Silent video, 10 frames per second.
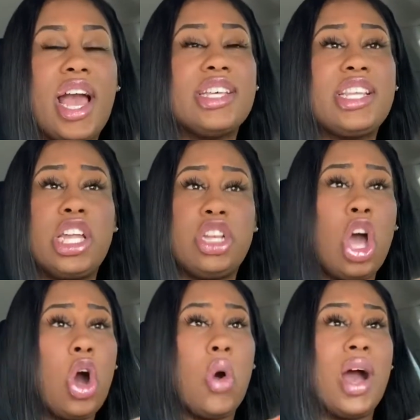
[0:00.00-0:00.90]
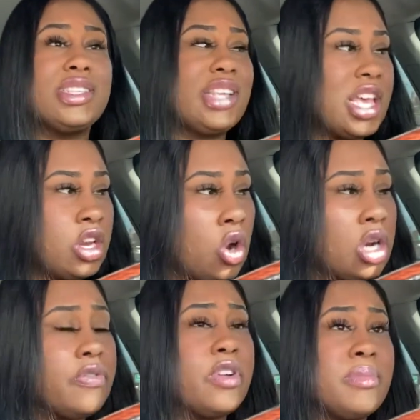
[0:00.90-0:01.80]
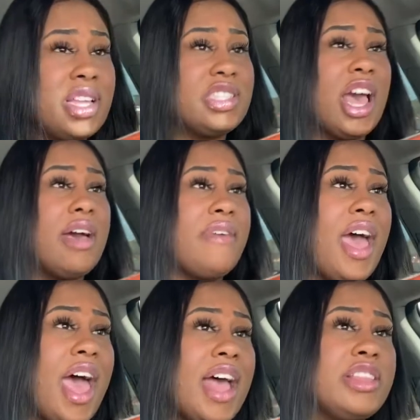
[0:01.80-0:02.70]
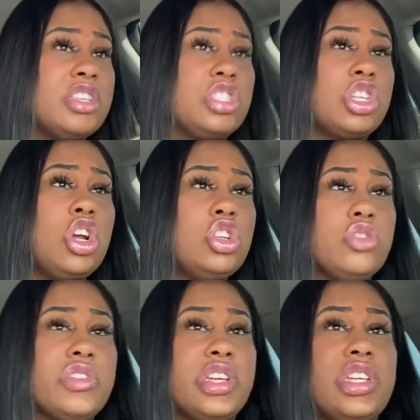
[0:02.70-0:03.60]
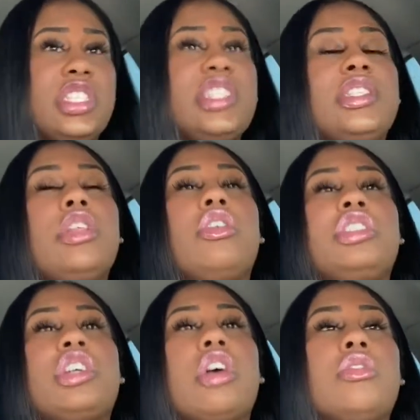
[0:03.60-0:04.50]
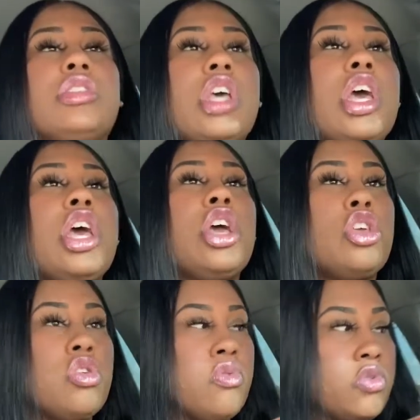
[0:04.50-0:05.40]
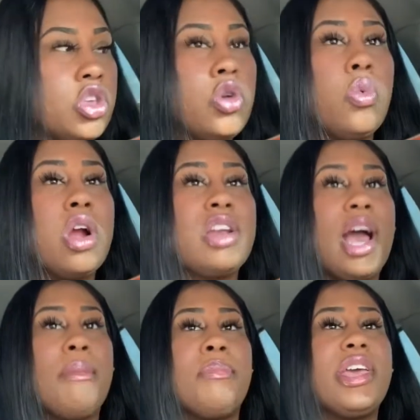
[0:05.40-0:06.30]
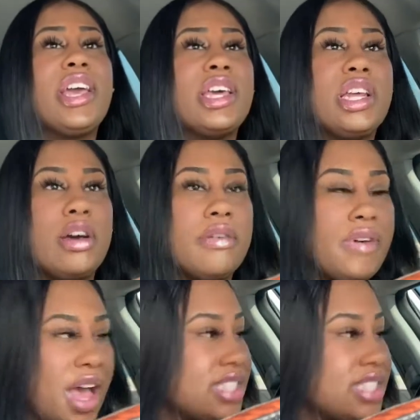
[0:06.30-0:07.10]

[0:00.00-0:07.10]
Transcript: I said, no. I said, in order for me to have had the surgery, she goes, you were not big enough.